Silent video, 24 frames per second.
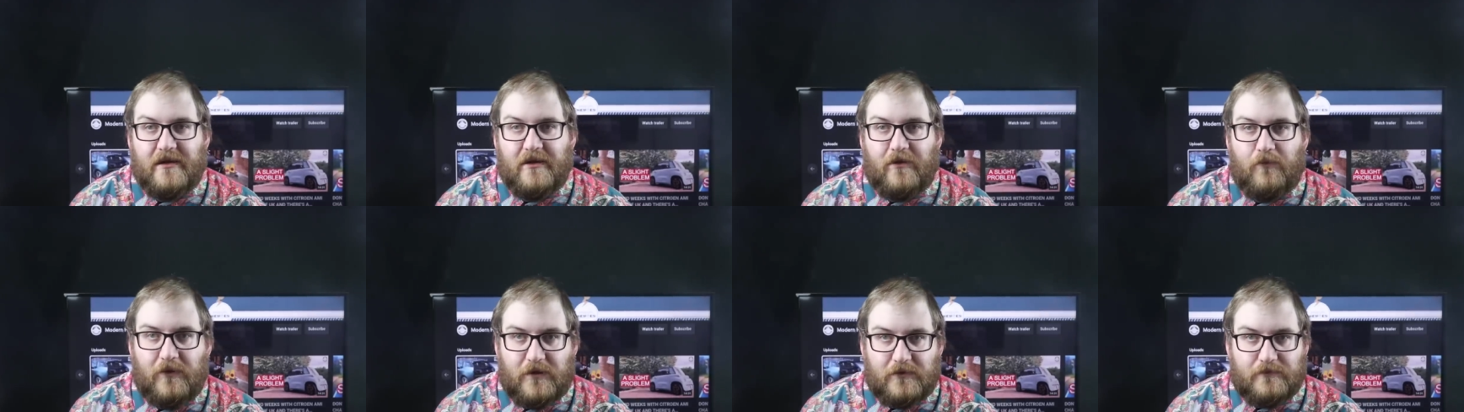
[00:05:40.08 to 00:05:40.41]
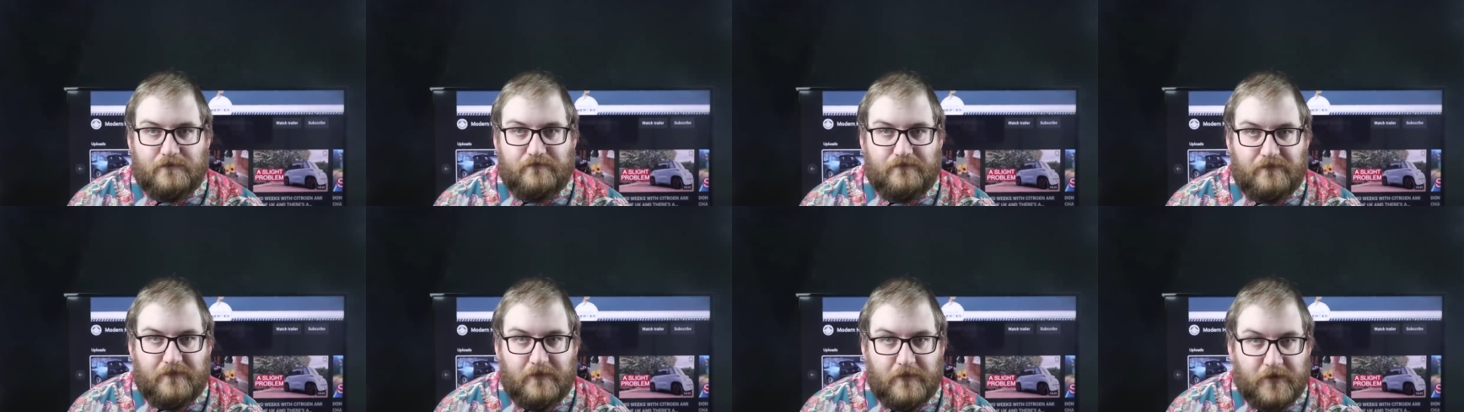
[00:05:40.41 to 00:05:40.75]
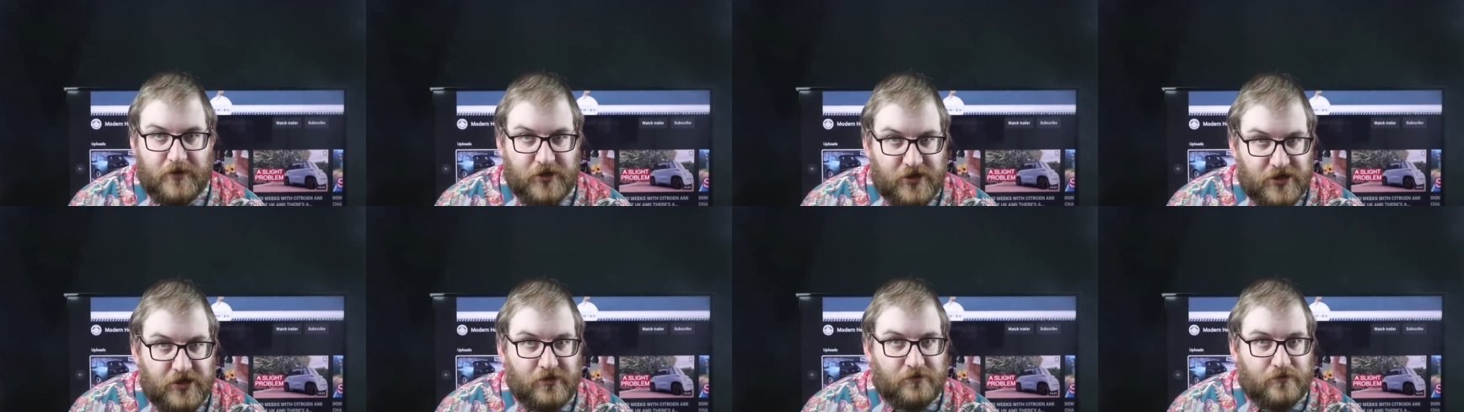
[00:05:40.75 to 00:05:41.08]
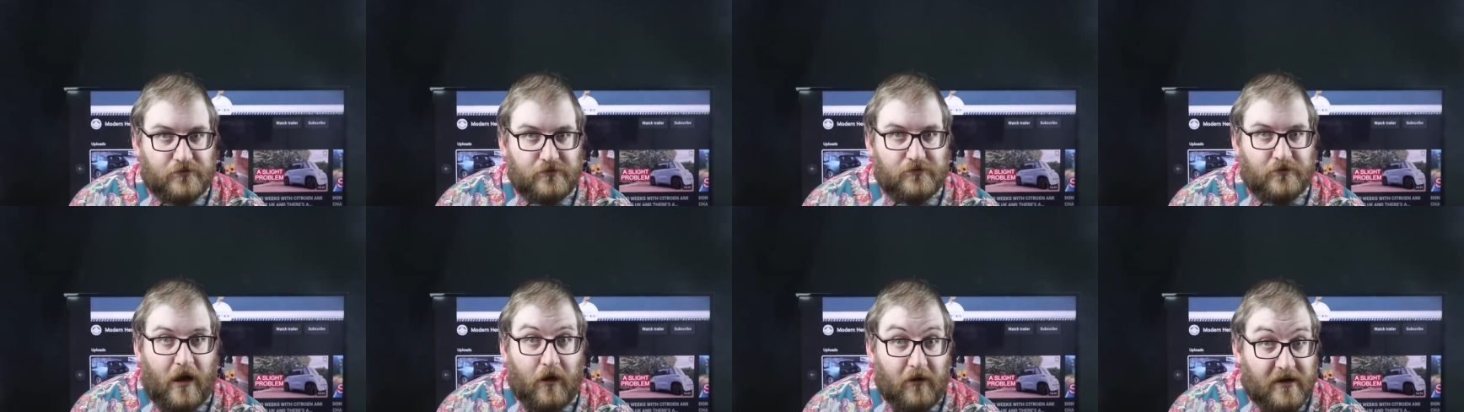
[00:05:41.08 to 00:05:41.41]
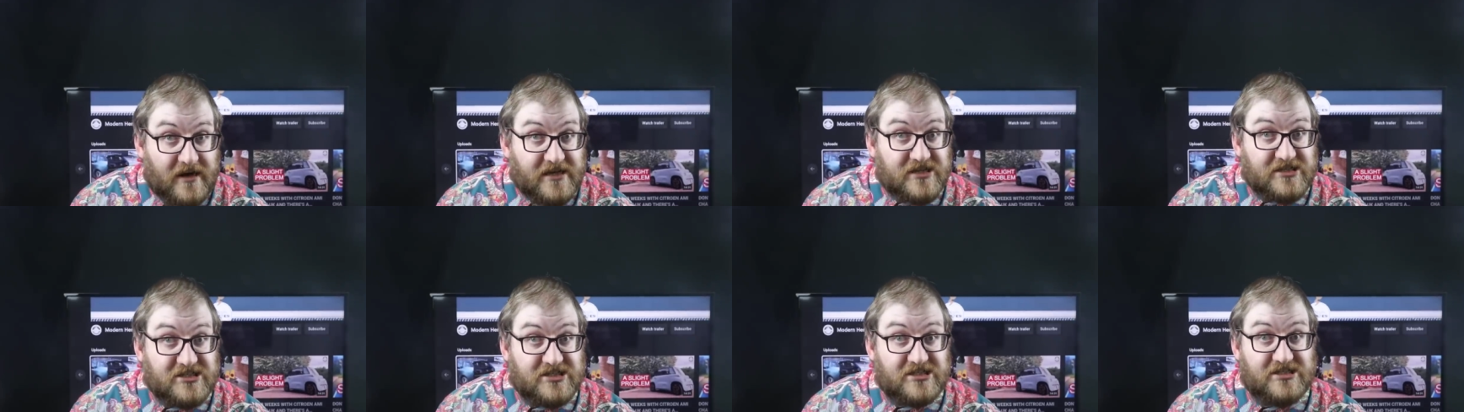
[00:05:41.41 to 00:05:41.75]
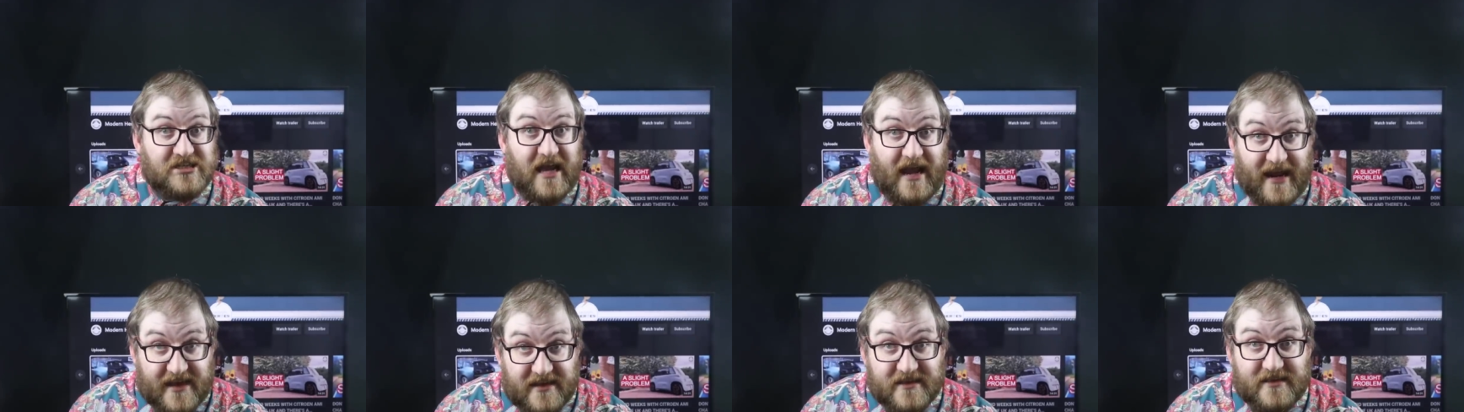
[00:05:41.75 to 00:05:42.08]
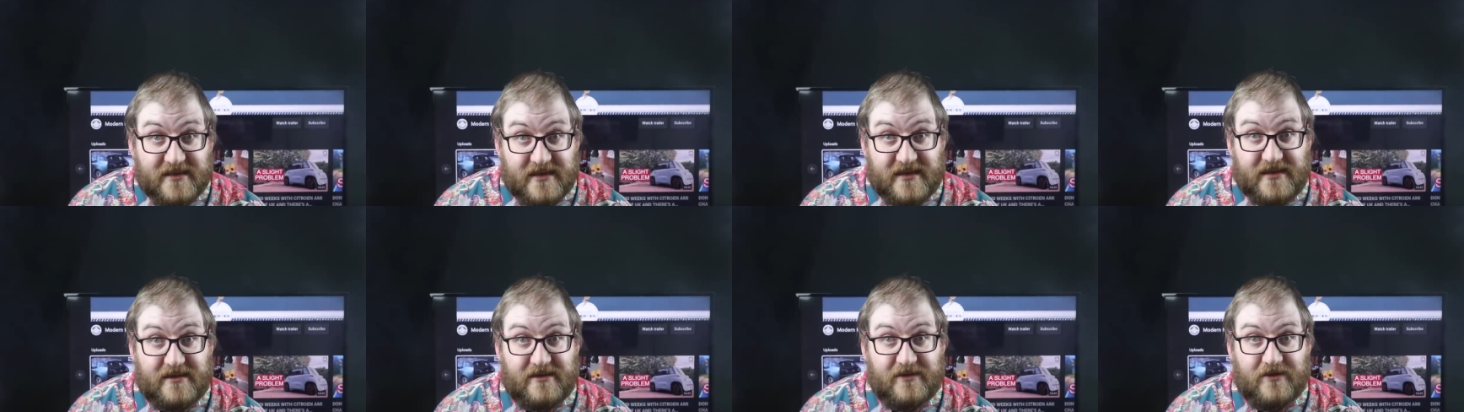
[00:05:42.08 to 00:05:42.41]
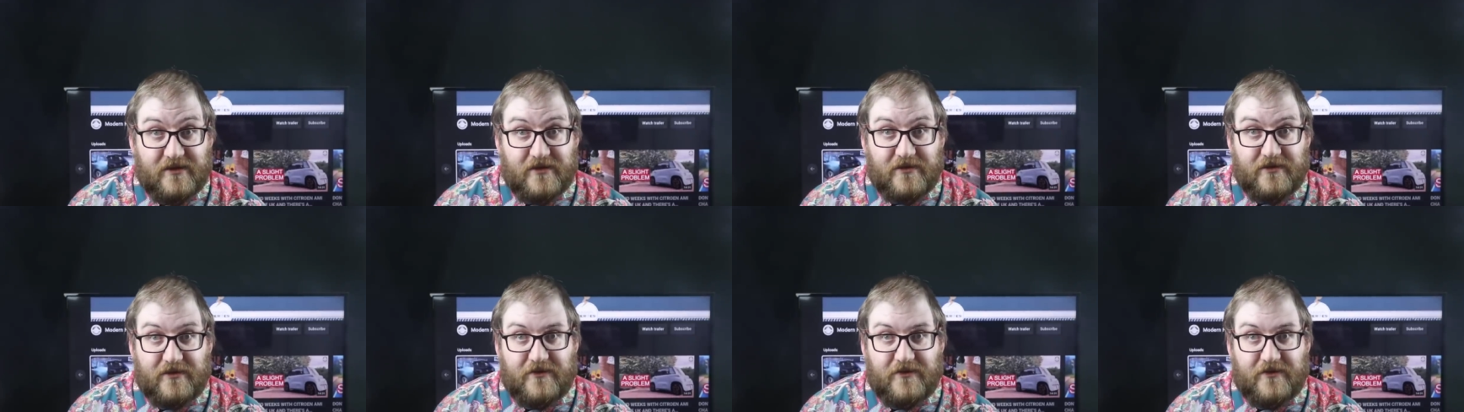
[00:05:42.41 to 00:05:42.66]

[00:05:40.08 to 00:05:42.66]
Well, you are exactly